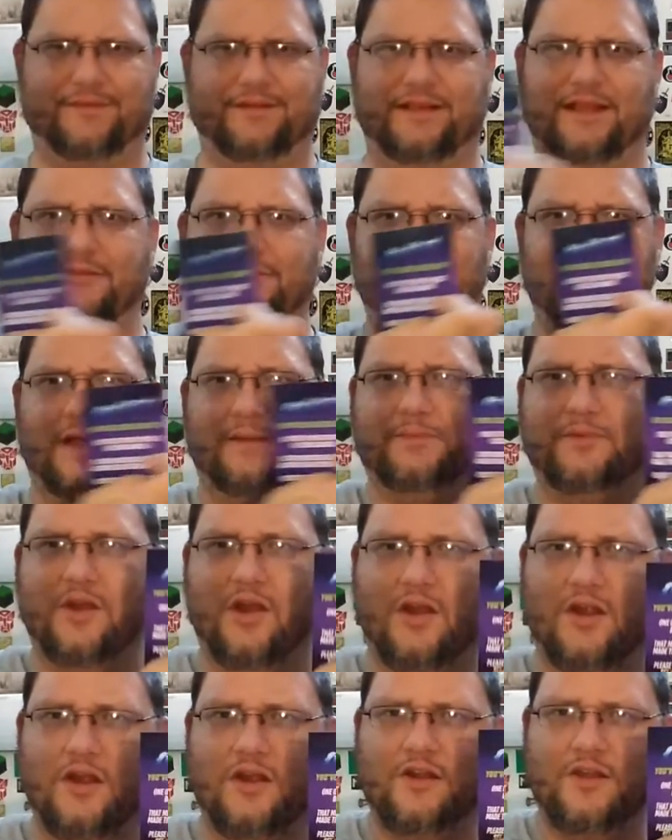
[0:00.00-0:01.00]
Level up
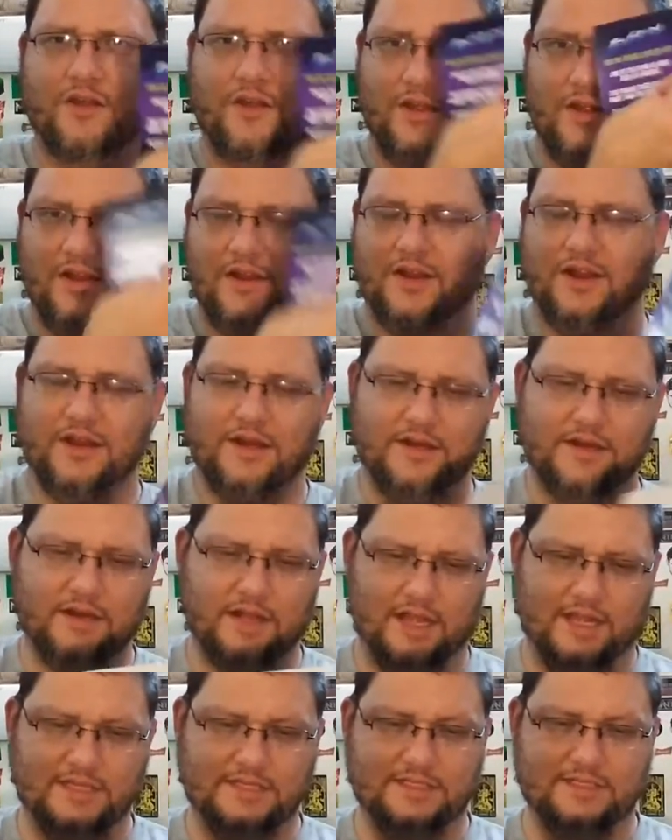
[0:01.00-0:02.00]
card.
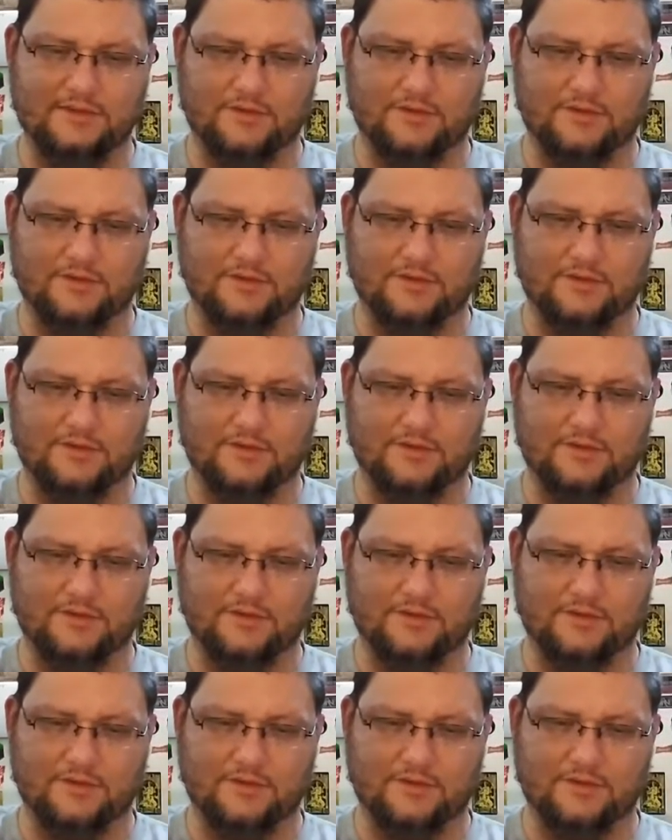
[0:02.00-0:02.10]
Nice.